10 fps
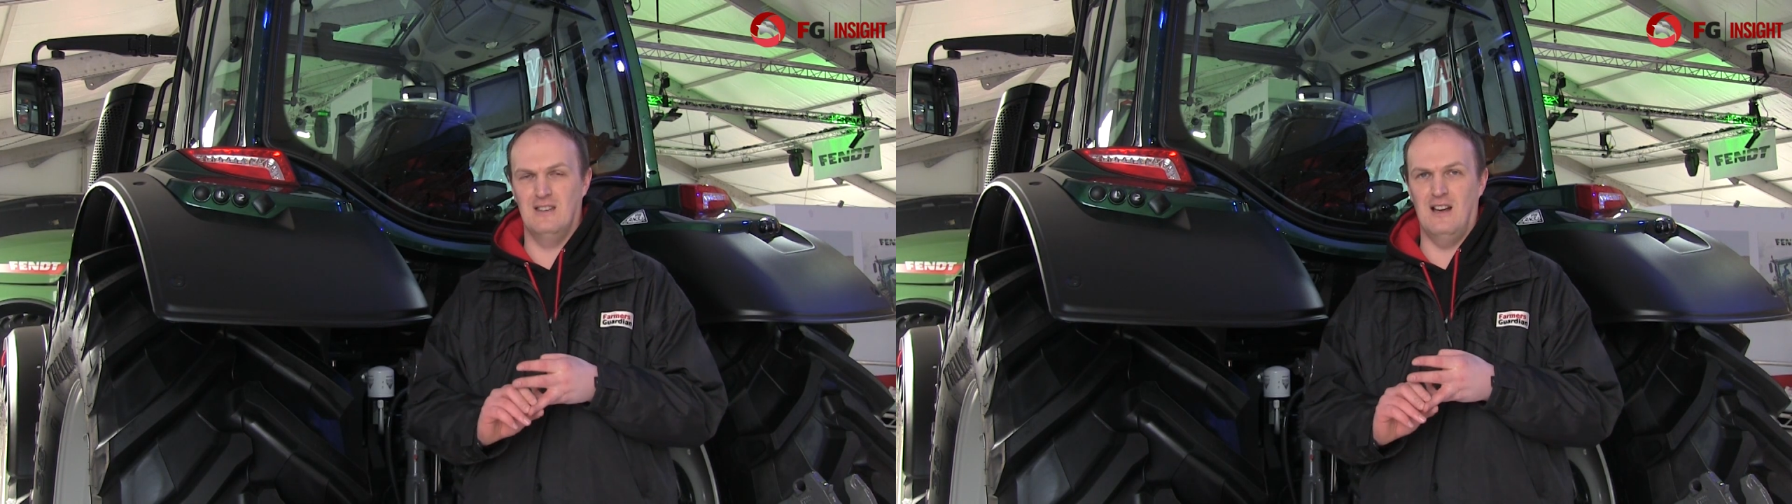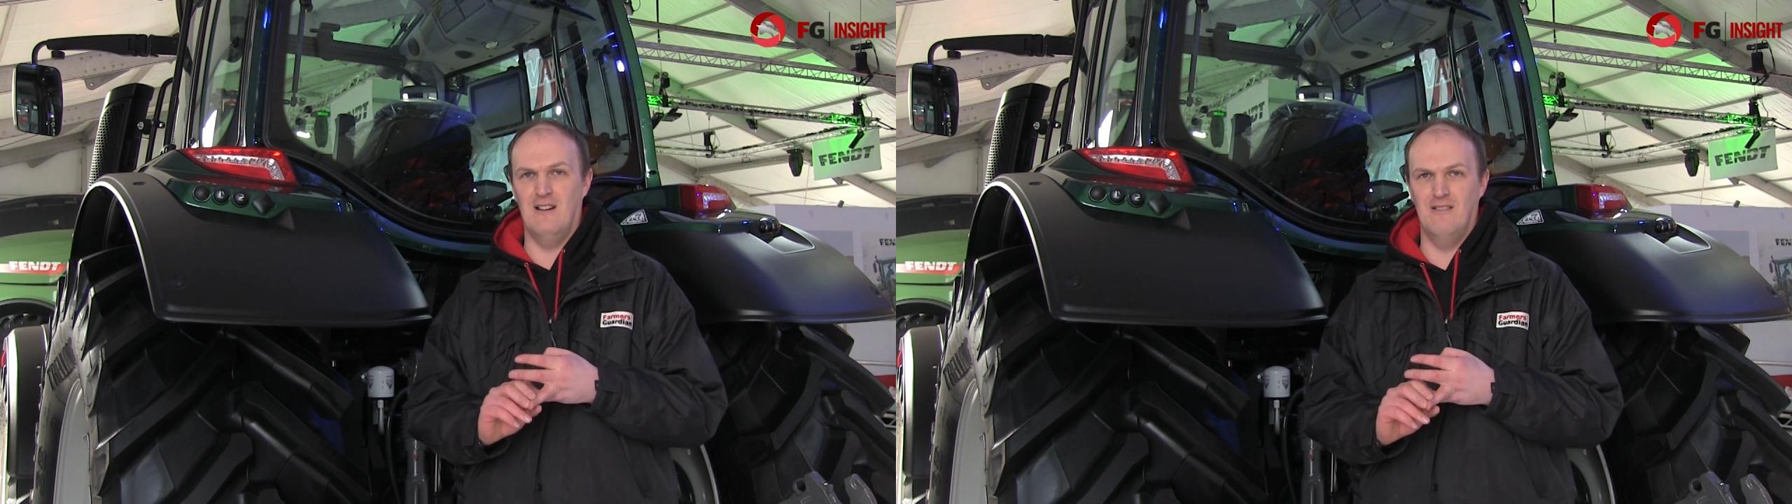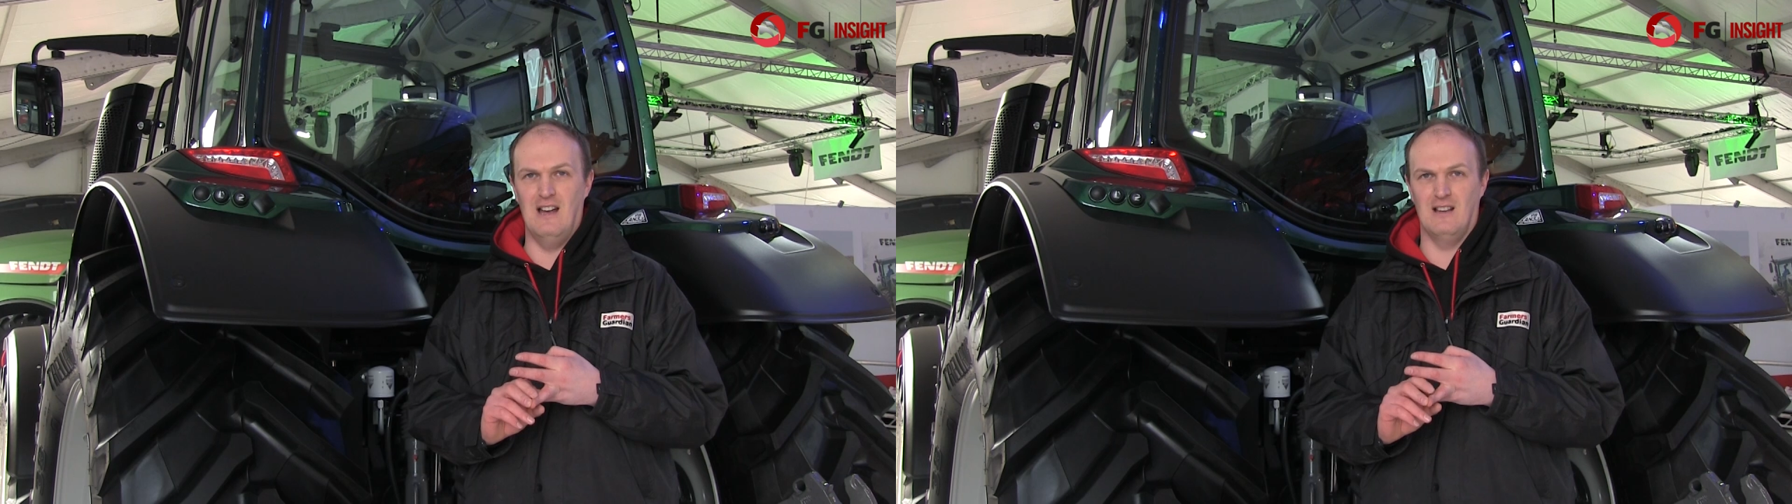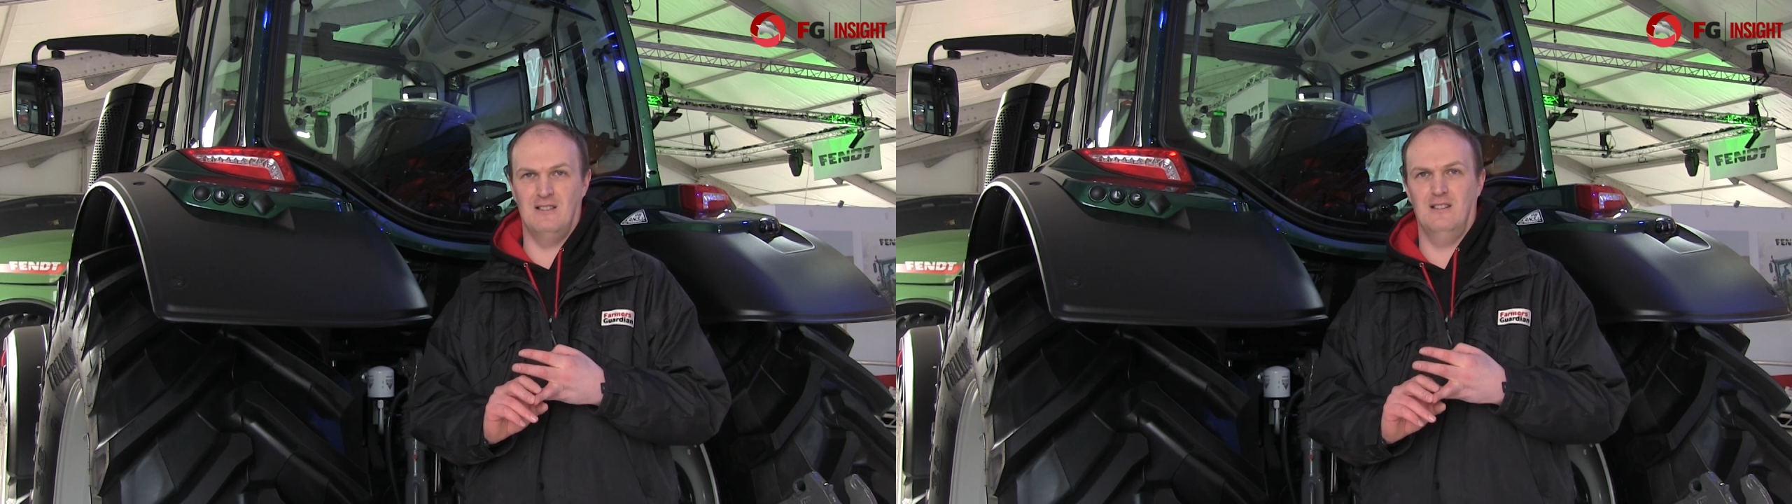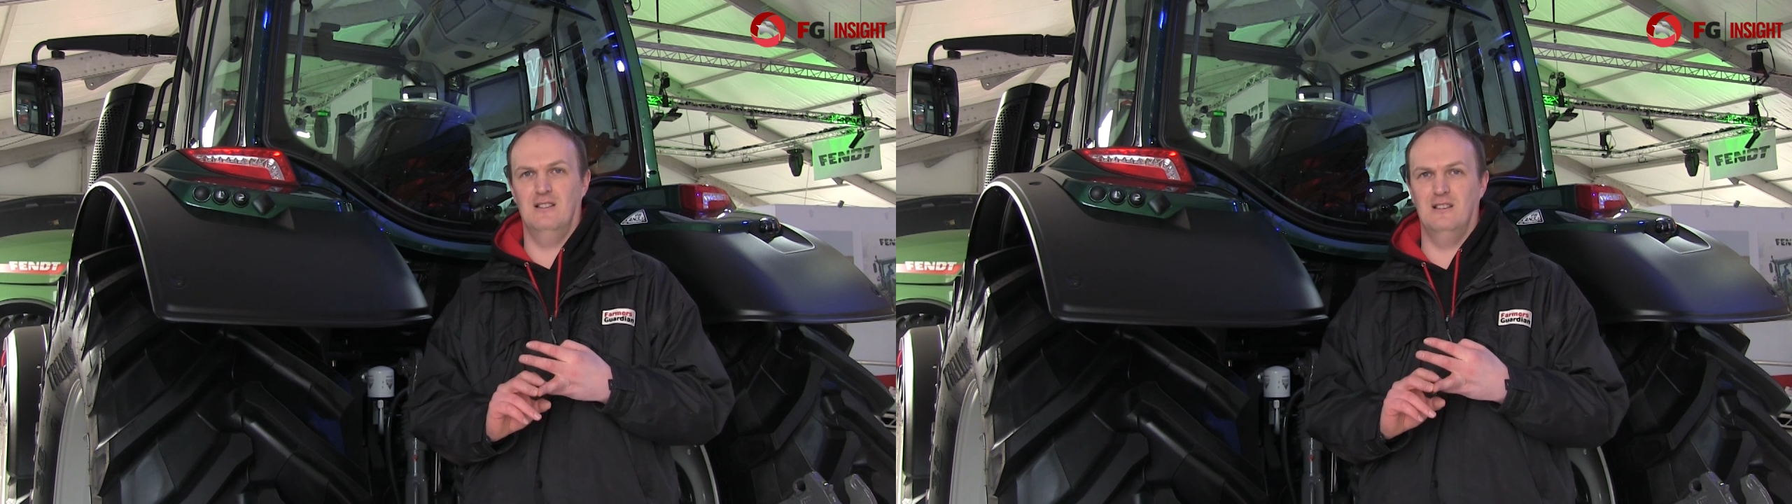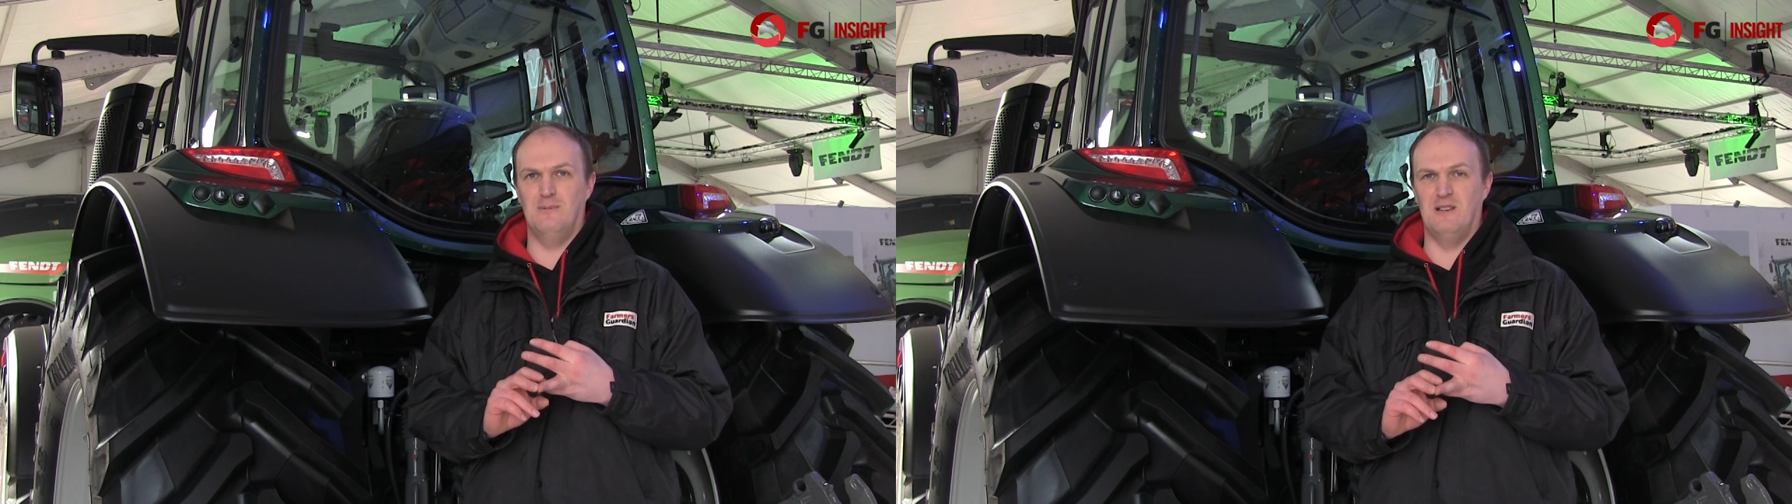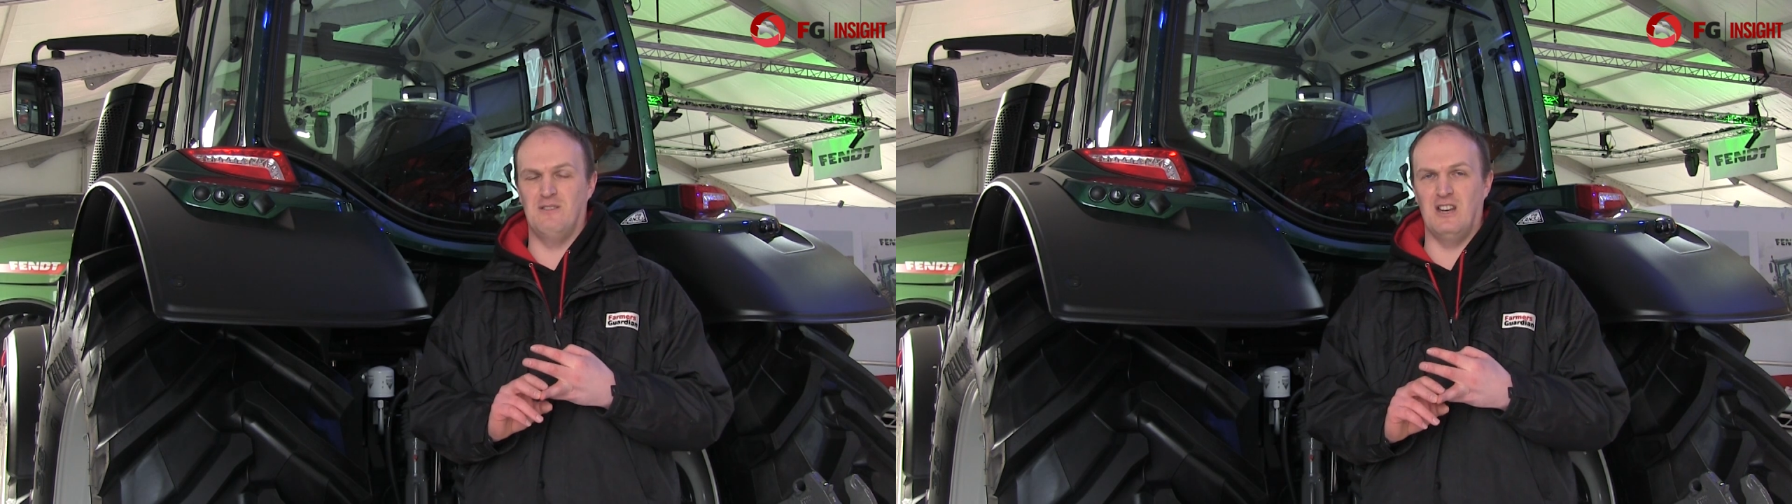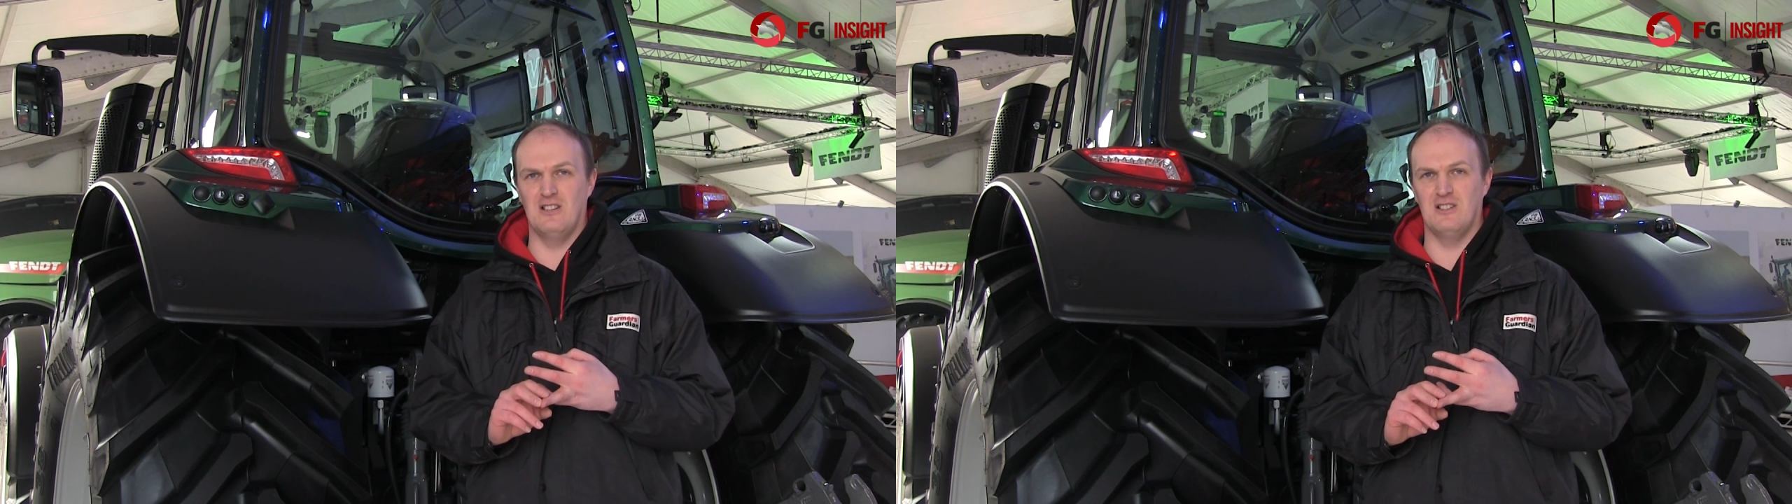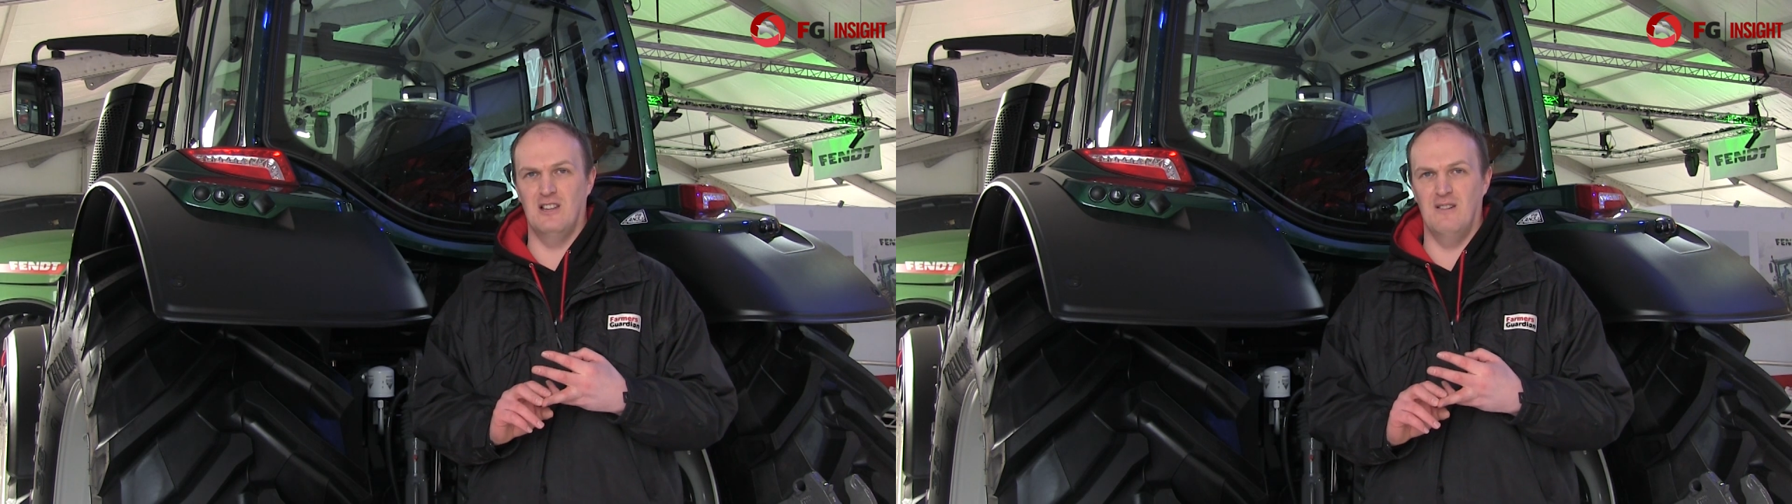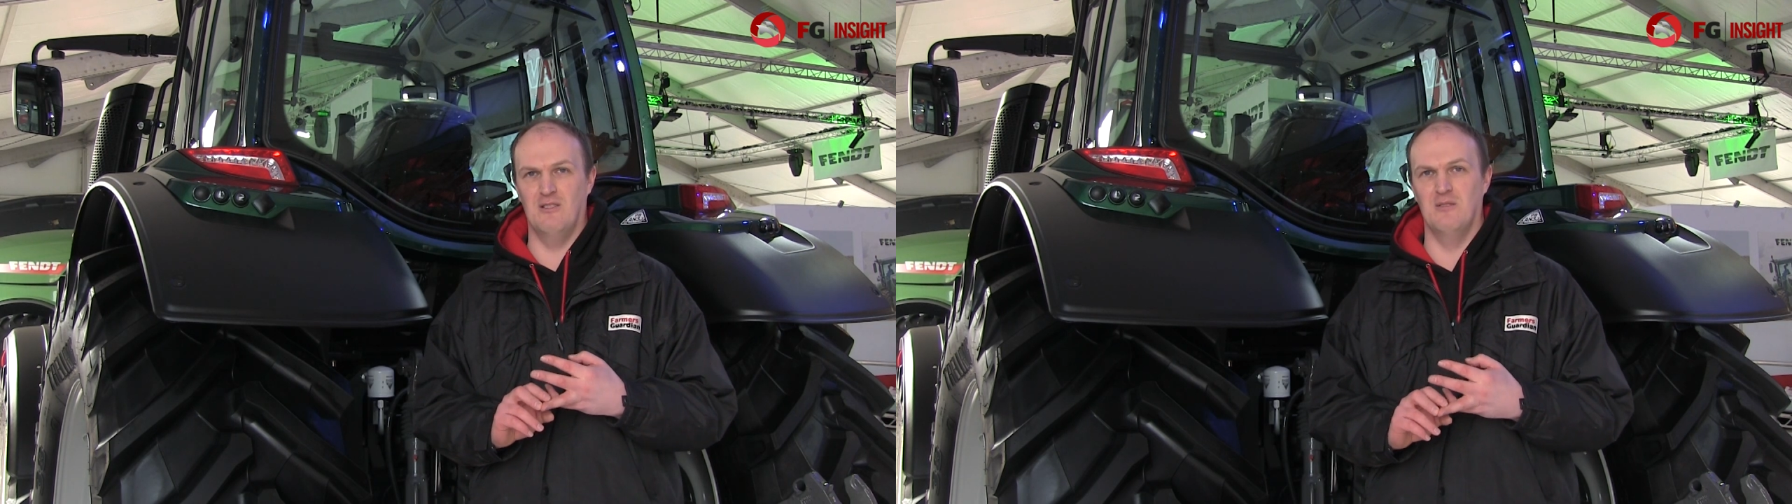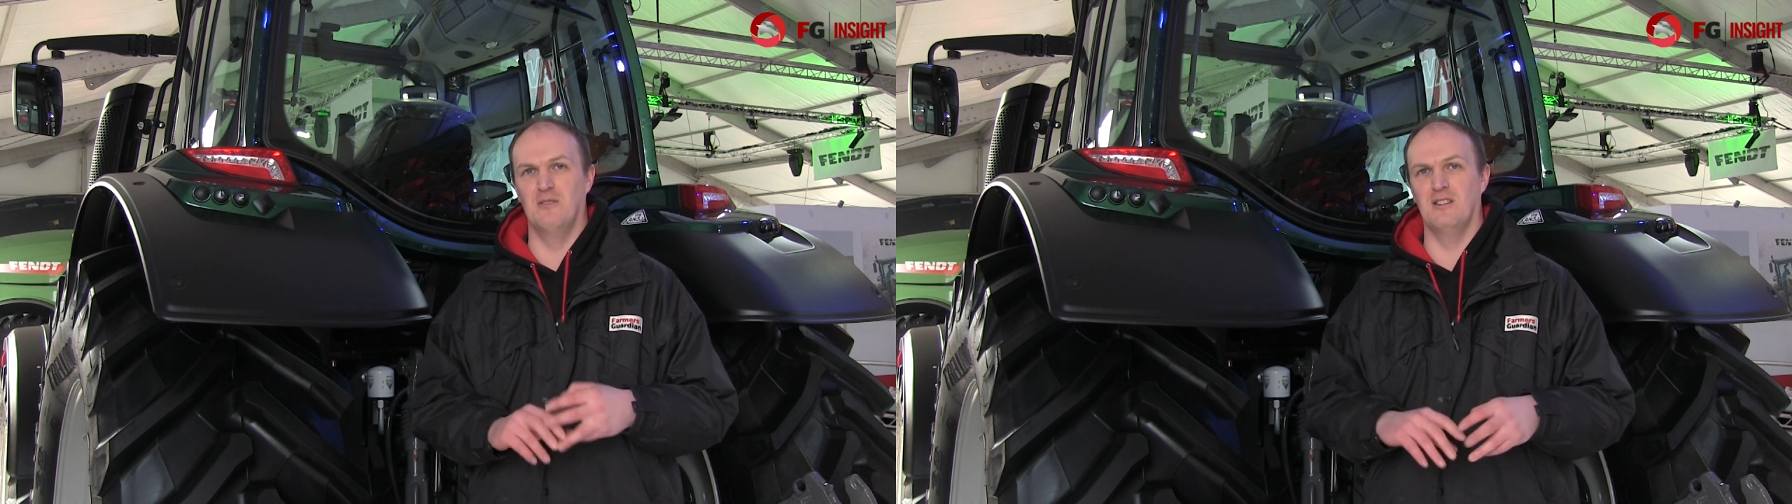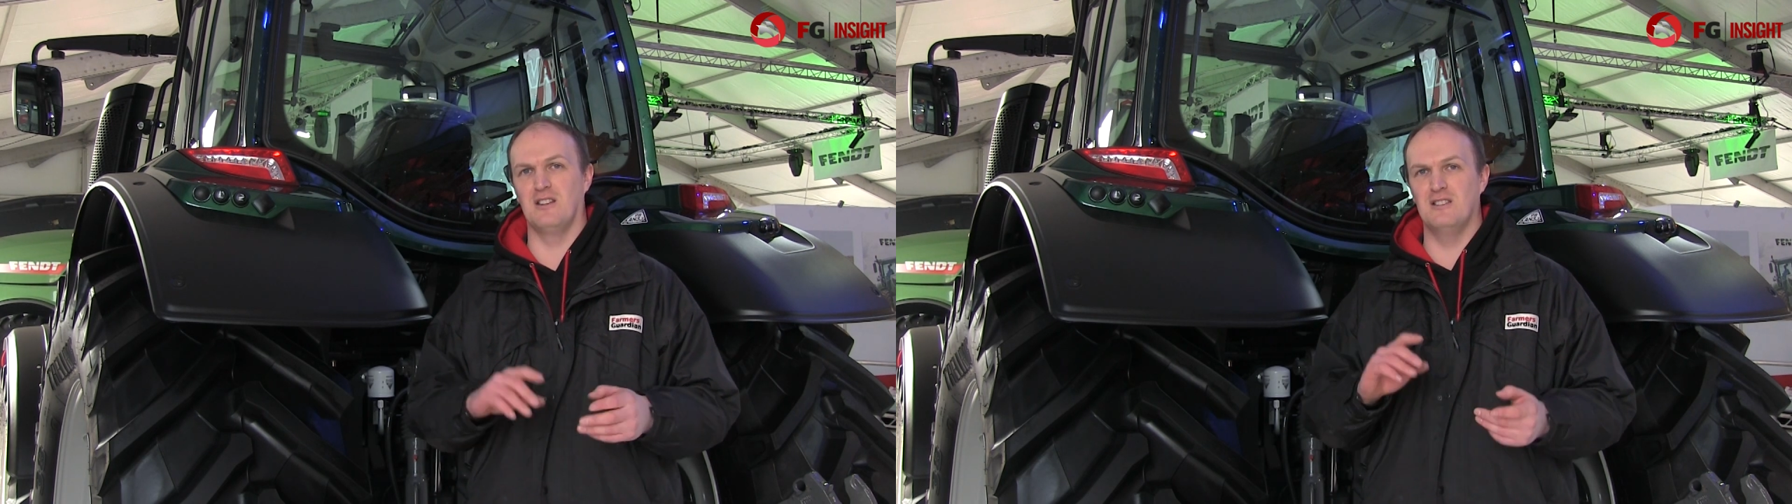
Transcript: direct specification level with